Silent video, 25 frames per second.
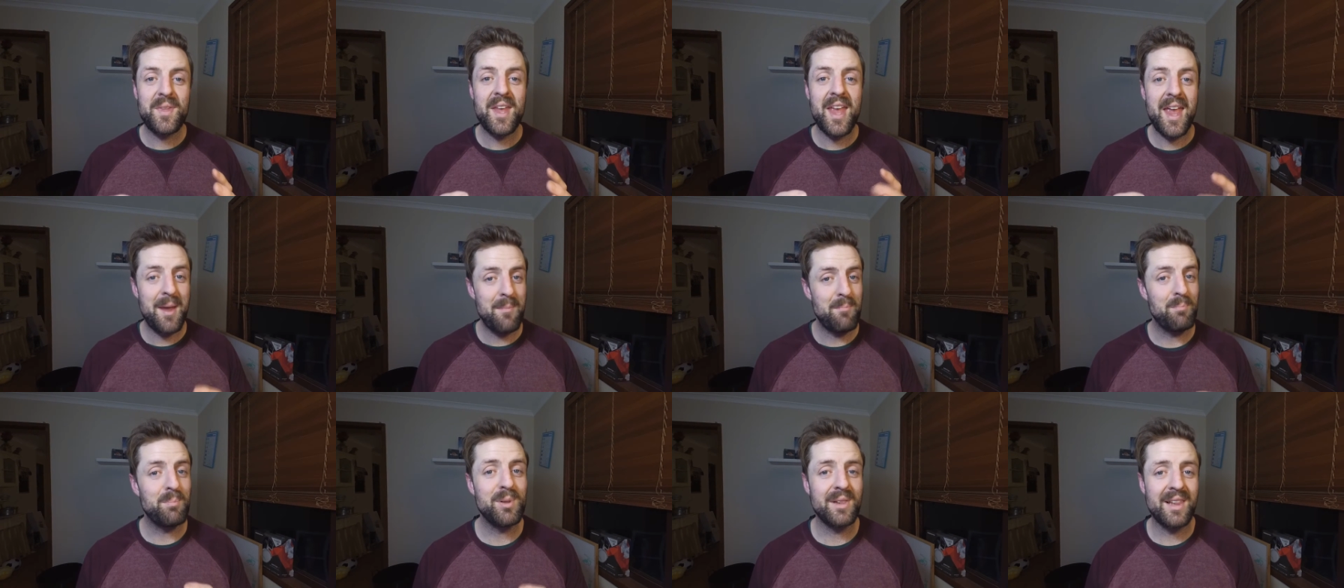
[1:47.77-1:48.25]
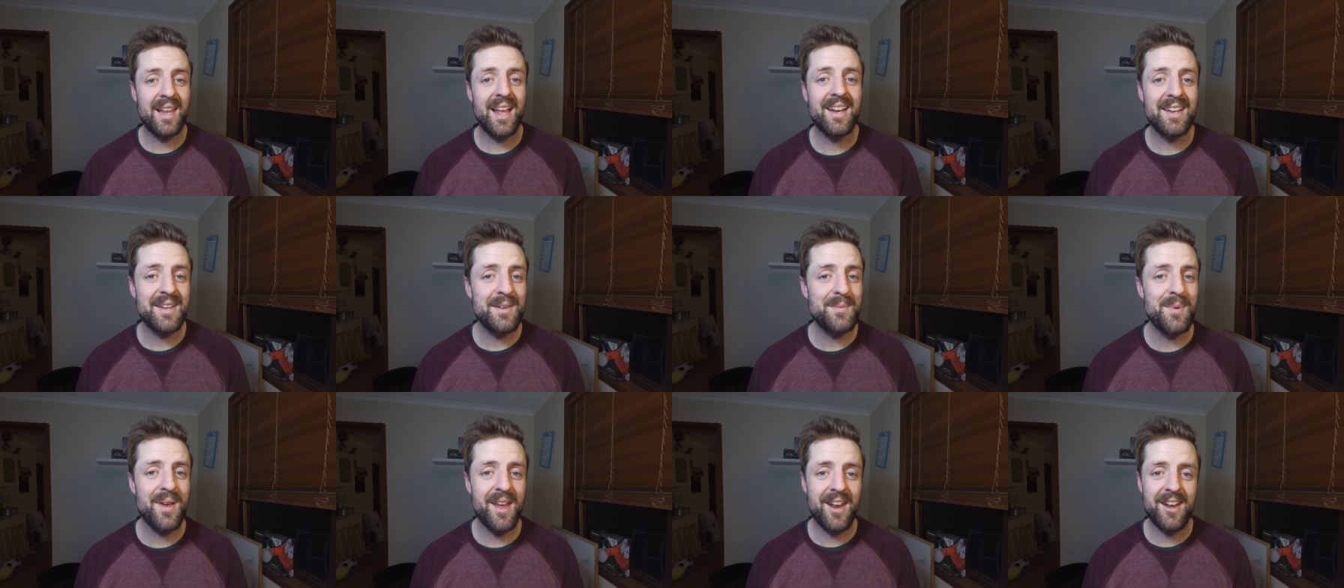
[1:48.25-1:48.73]
it
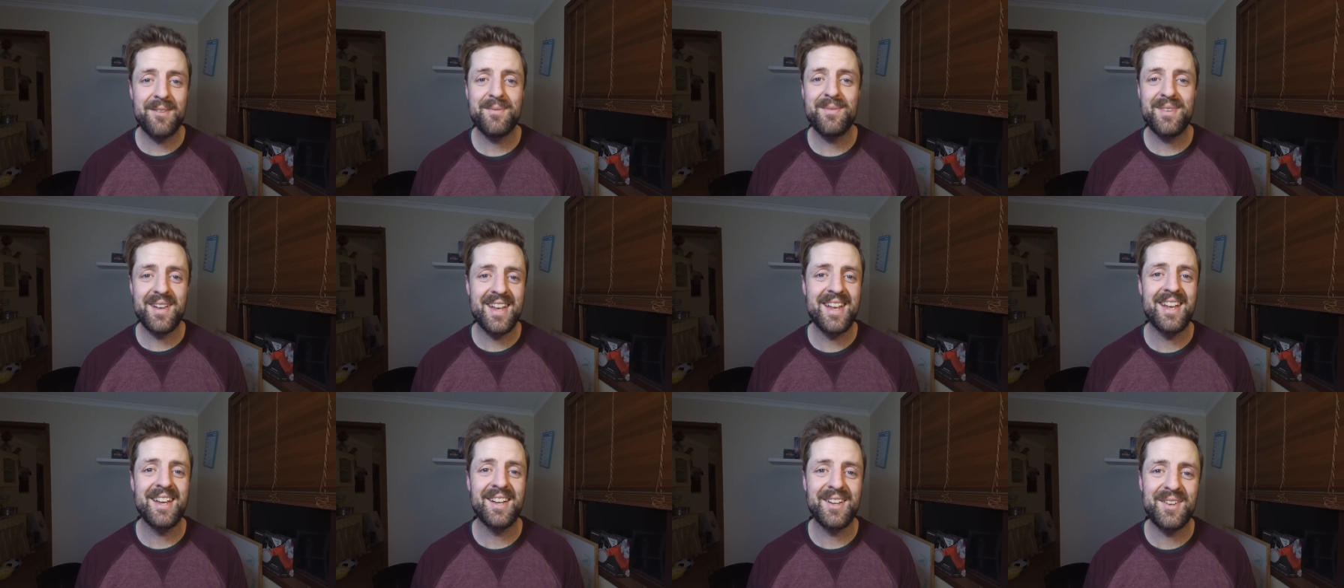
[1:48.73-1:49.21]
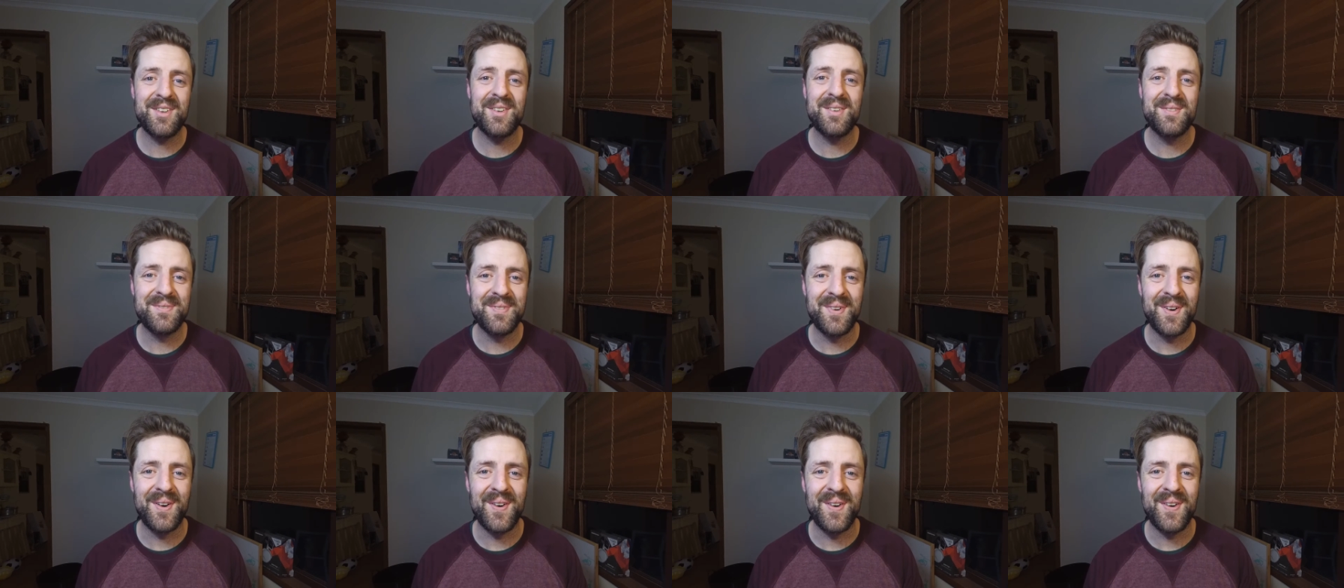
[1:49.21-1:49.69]
bloody better be a
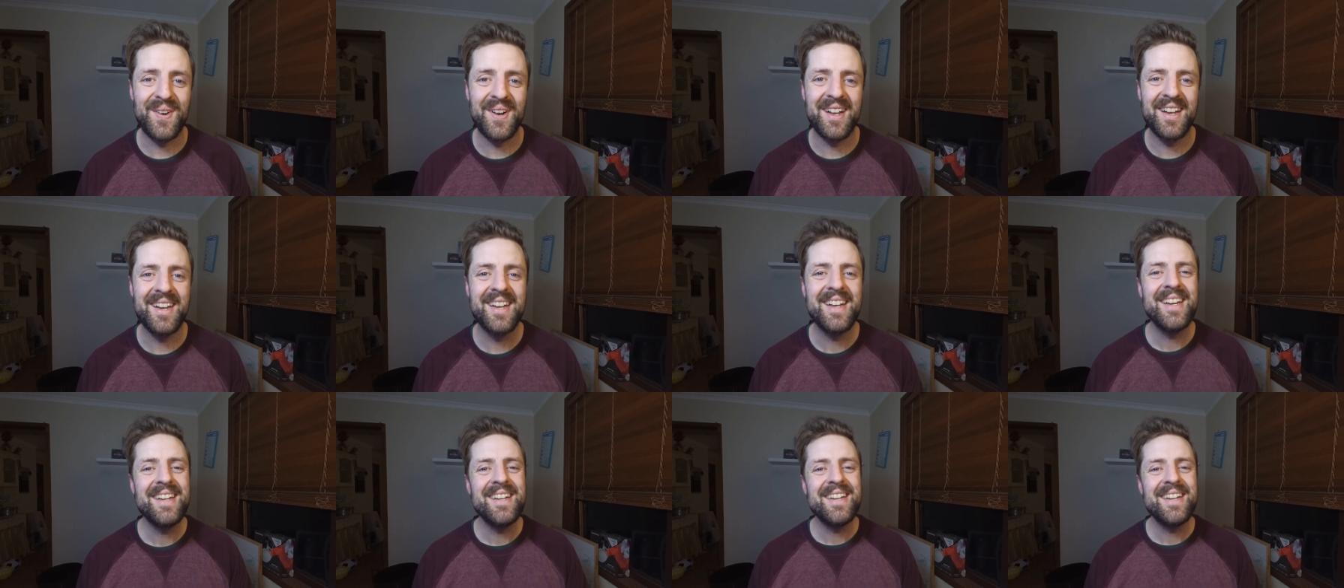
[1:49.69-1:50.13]
good port.